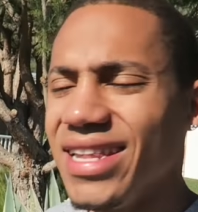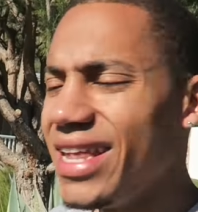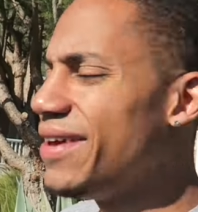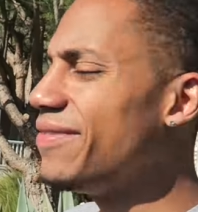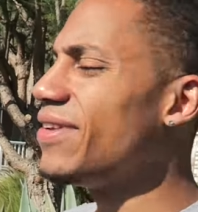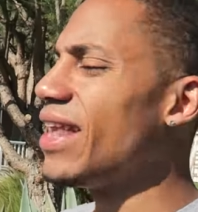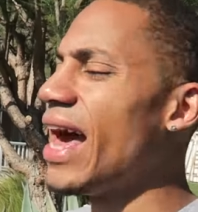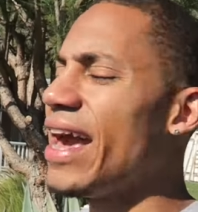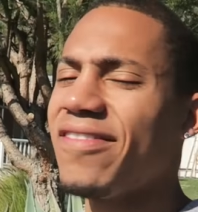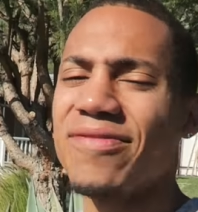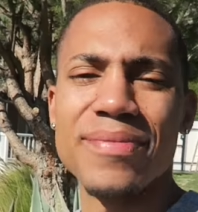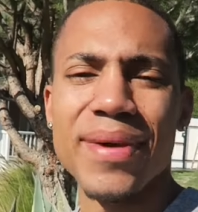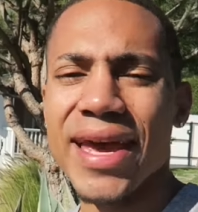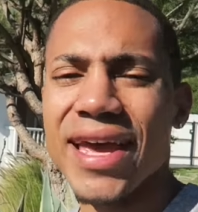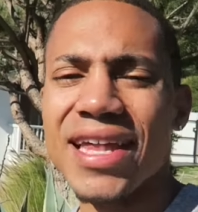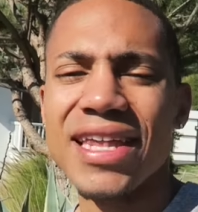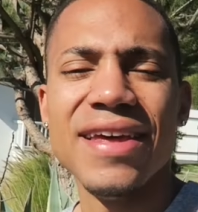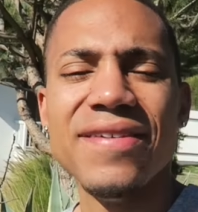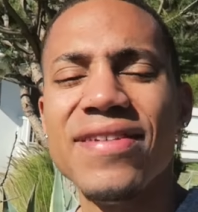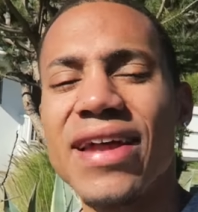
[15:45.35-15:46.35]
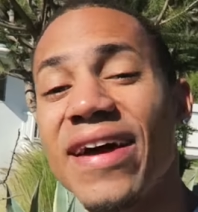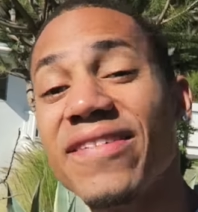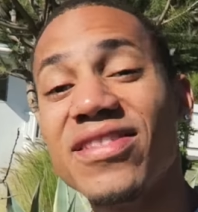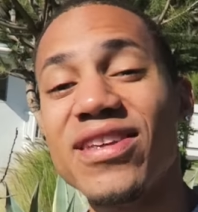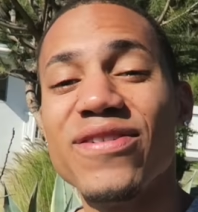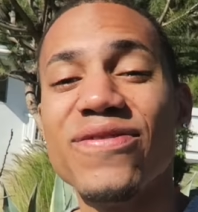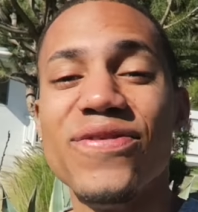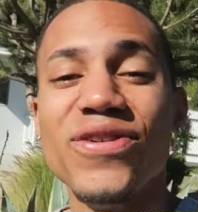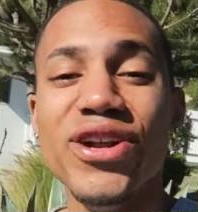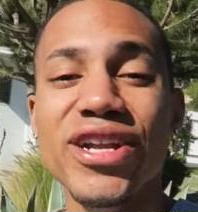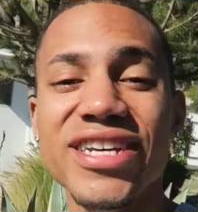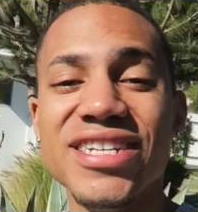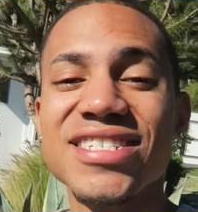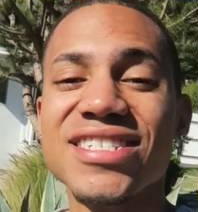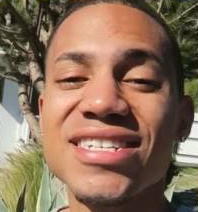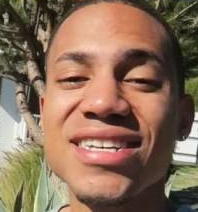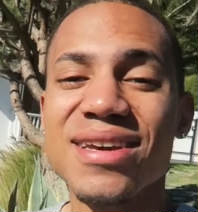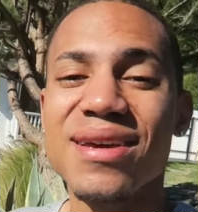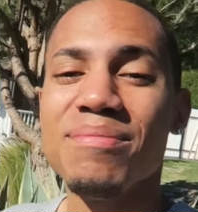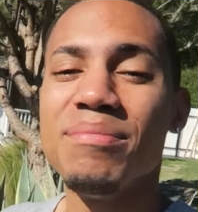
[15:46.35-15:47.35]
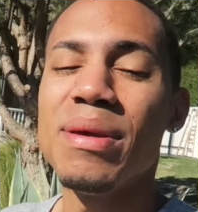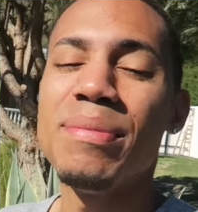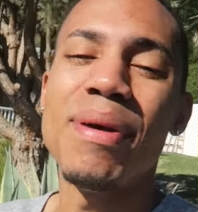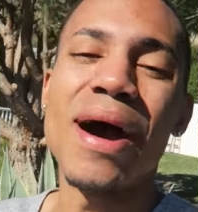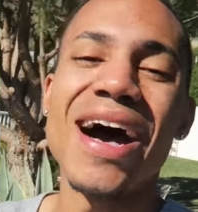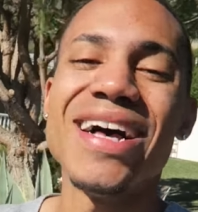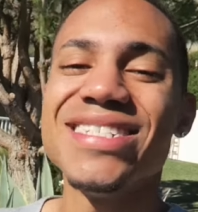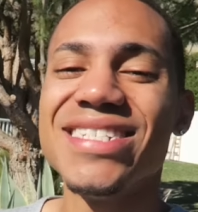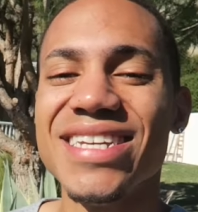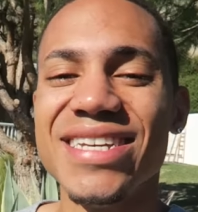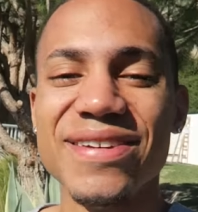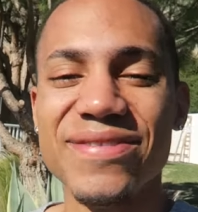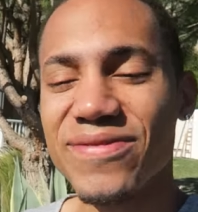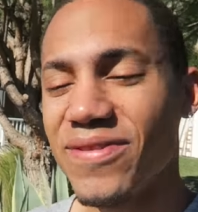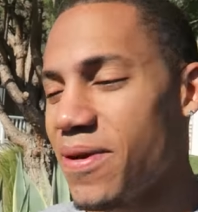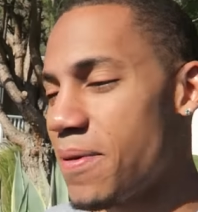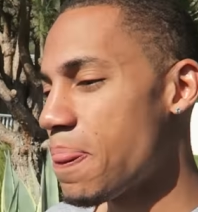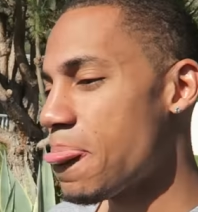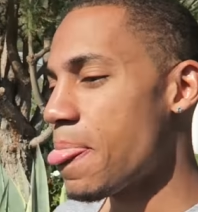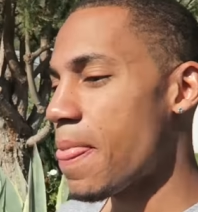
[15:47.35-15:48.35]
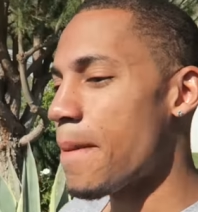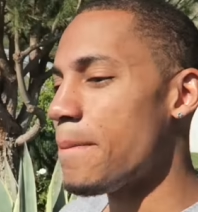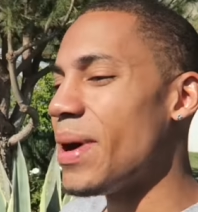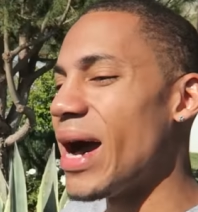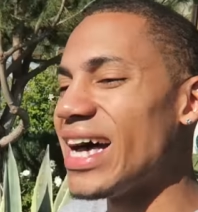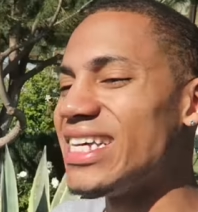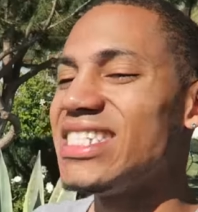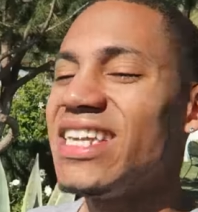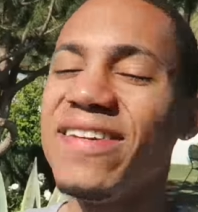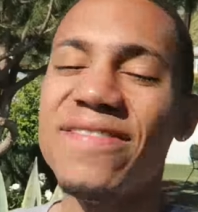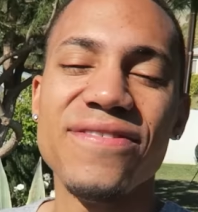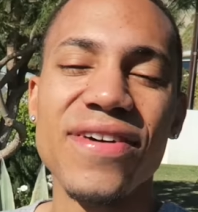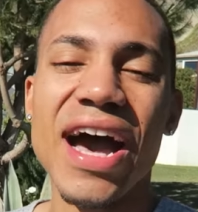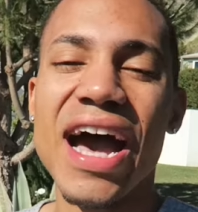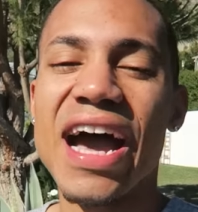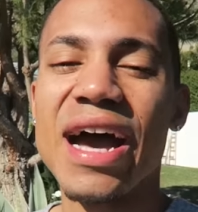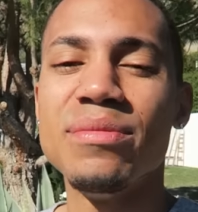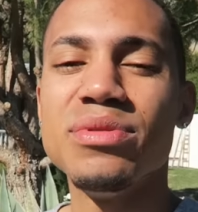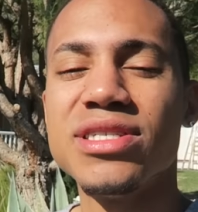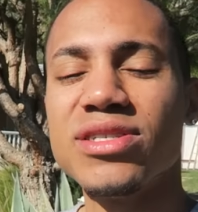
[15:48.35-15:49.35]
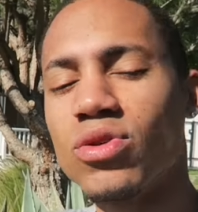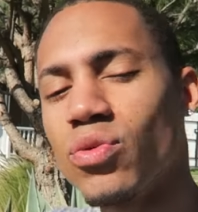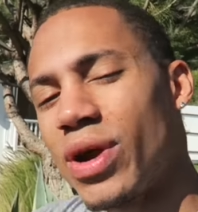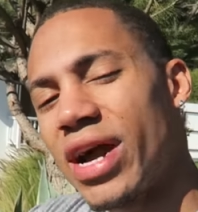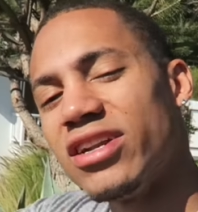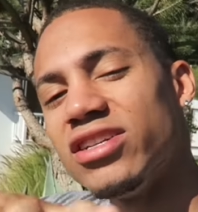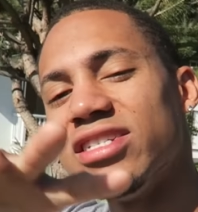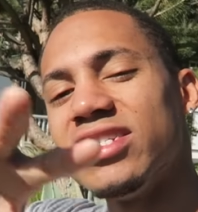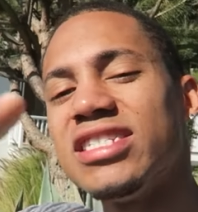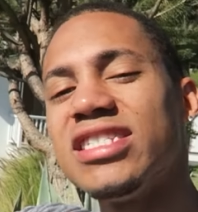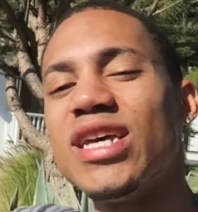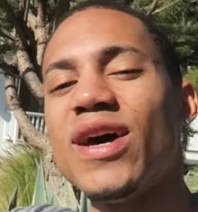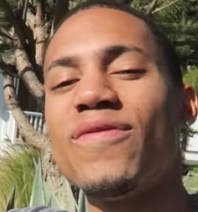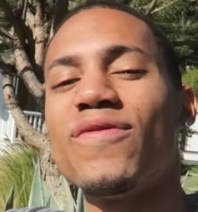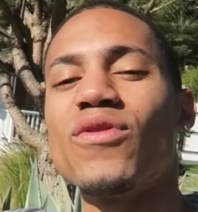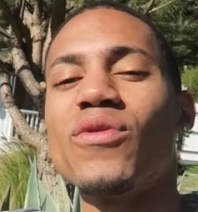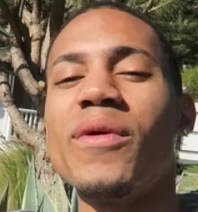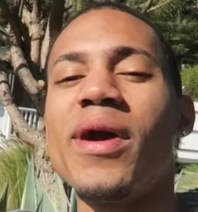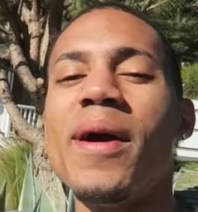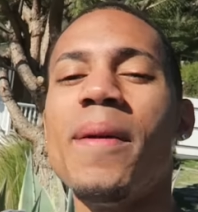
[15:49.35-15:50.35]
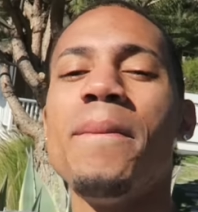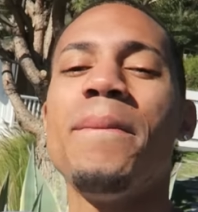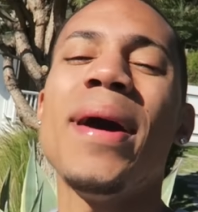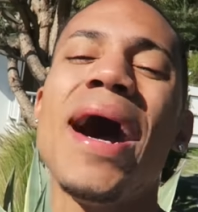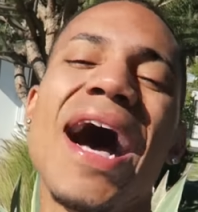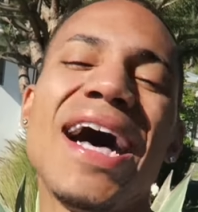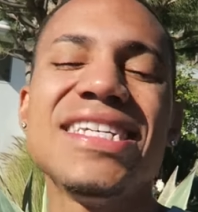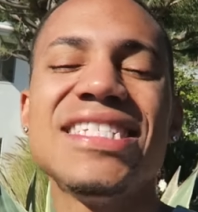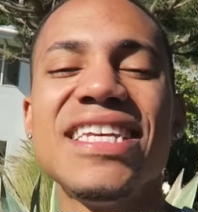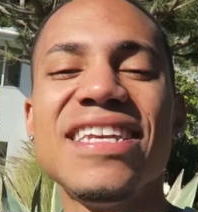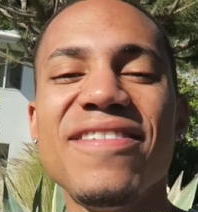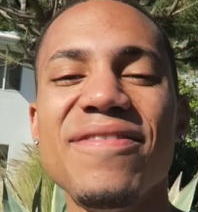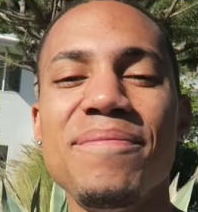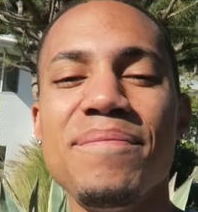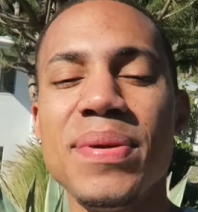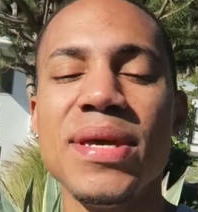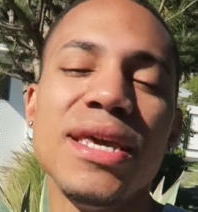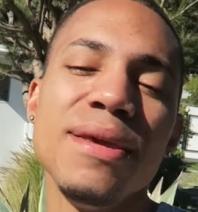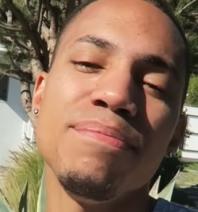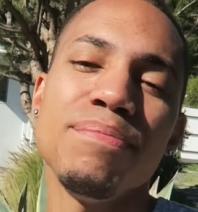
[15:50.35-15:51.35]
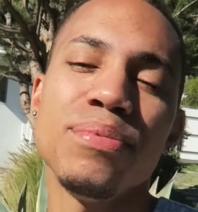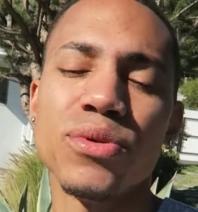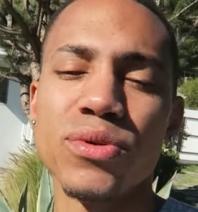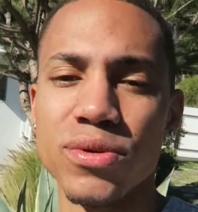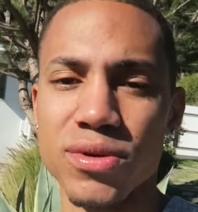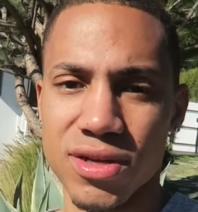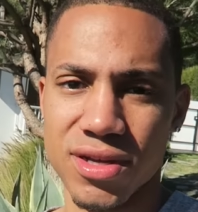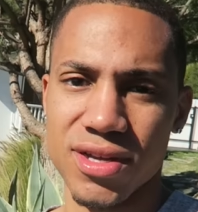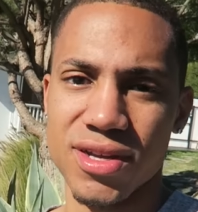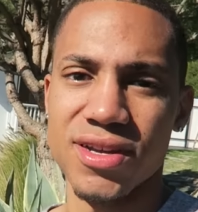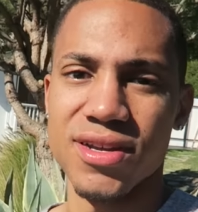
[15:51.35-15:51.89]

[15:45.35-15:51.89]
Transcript: live life, man. Live life to the fullest. Be positive. Positive vibes. Surround yourself around positive people.